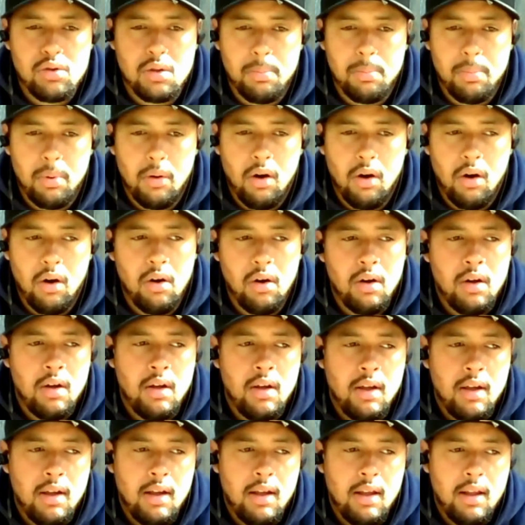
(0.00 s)
the ball
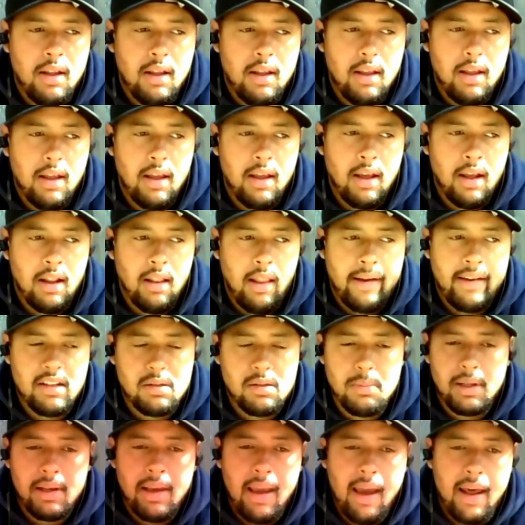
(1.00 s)
and like his
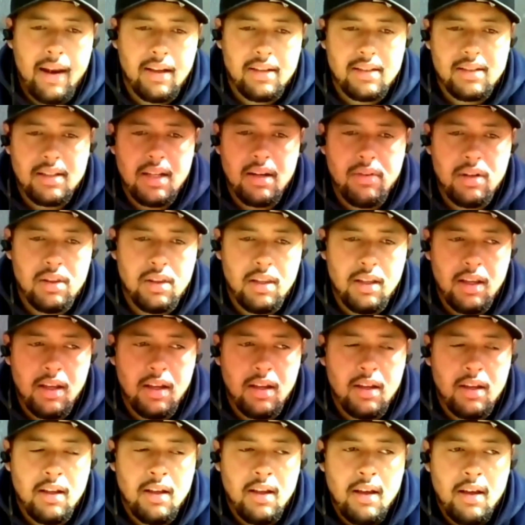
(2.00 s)
mechanics and
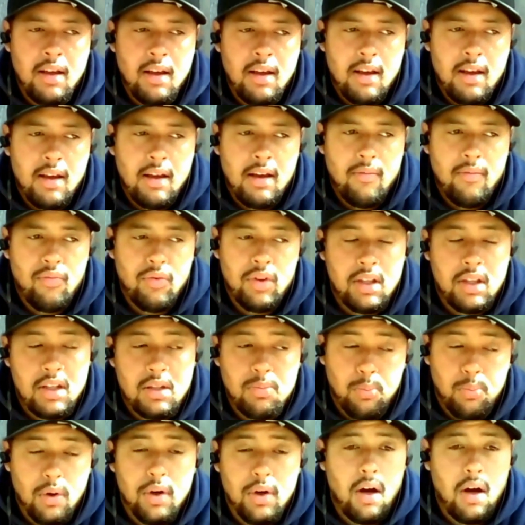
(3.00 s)
everything, he's
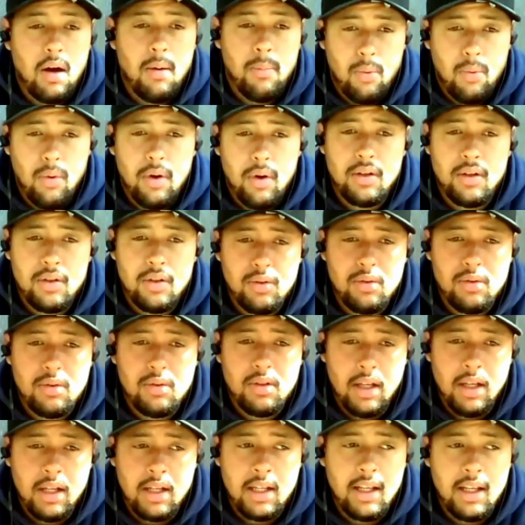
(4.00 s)
pretty on point, dude.
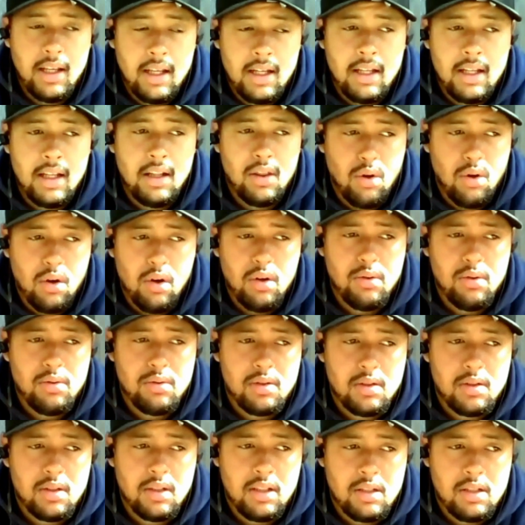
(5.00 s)
And he
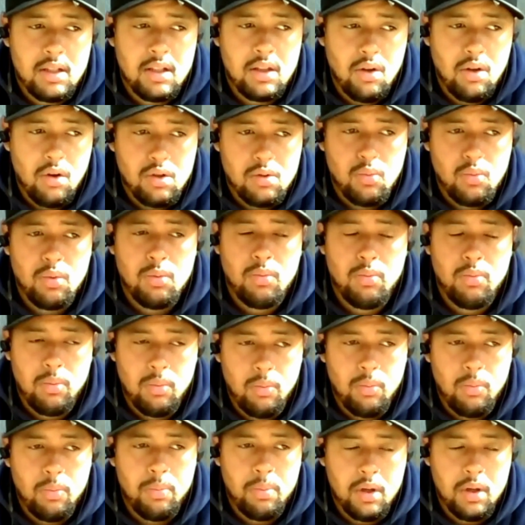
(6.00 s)
throws with
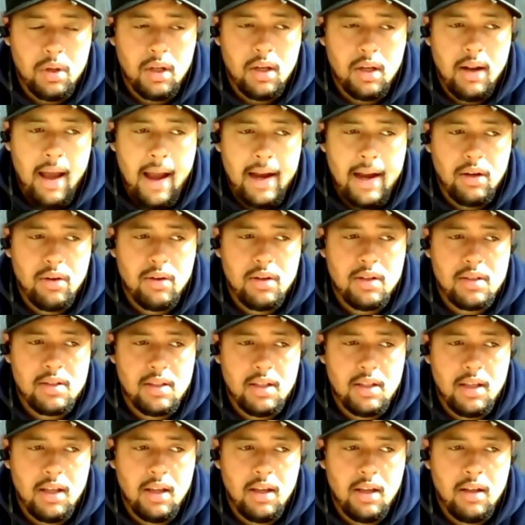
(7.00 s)
pretty good
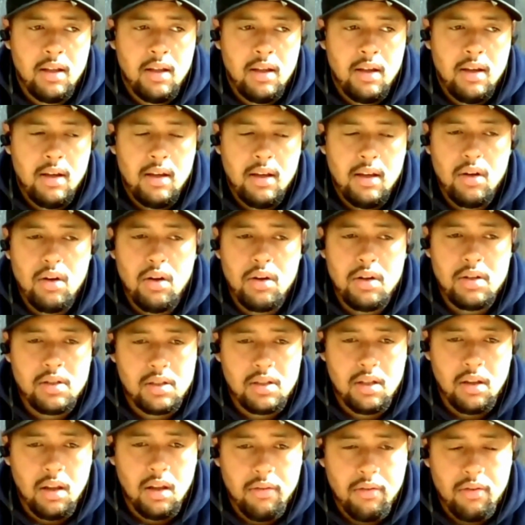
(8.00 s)
accuracy. His
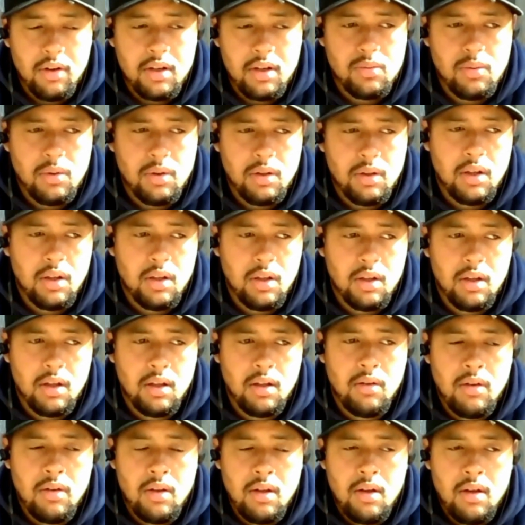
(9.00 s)
delivery is really good.
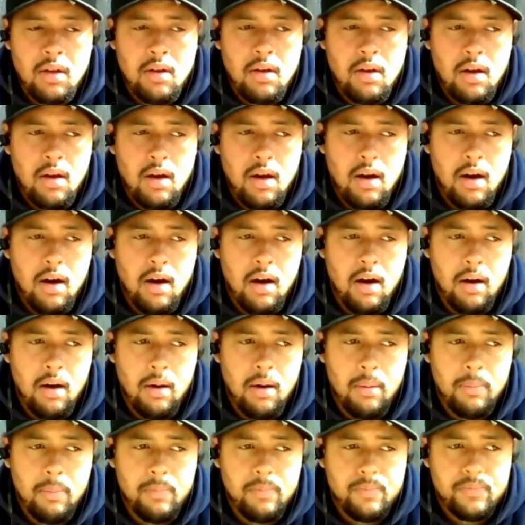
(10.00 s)

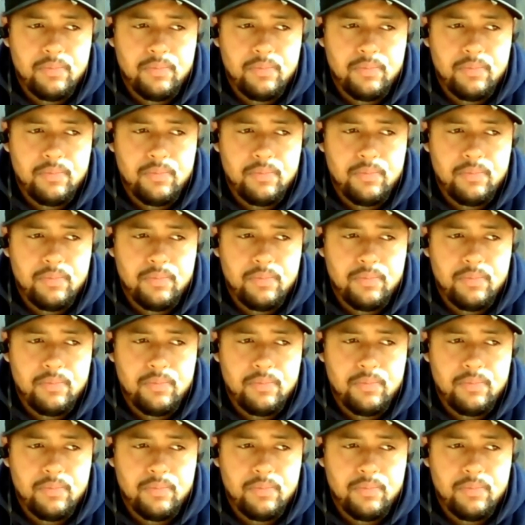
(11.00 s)
Um,